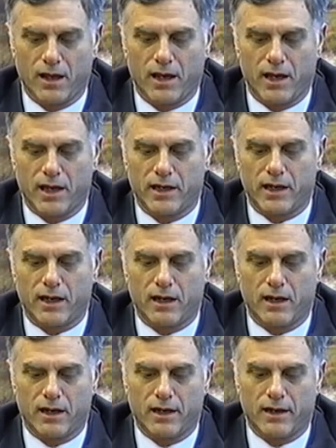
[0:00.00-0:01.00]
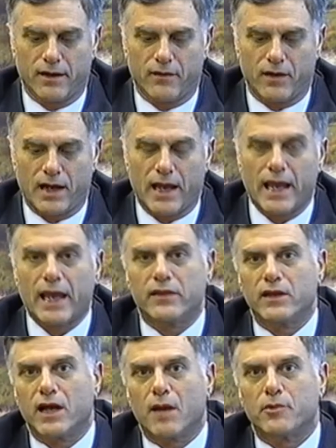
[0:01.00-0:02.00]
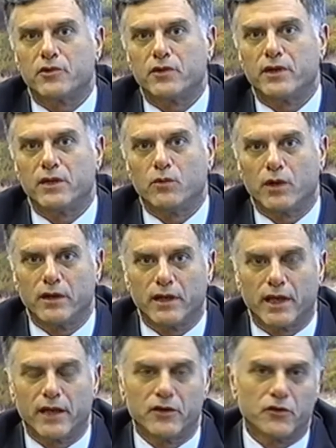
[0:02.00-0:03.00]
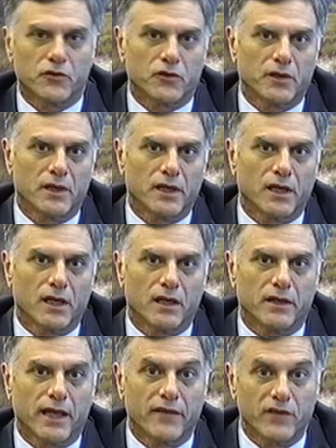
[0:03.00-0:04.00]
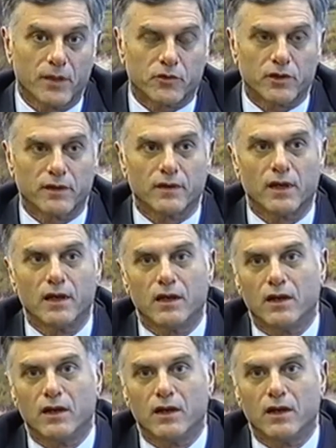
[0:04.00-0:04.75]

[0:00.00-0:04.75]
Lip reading: And I had the opportunity one day to see Dave Gibson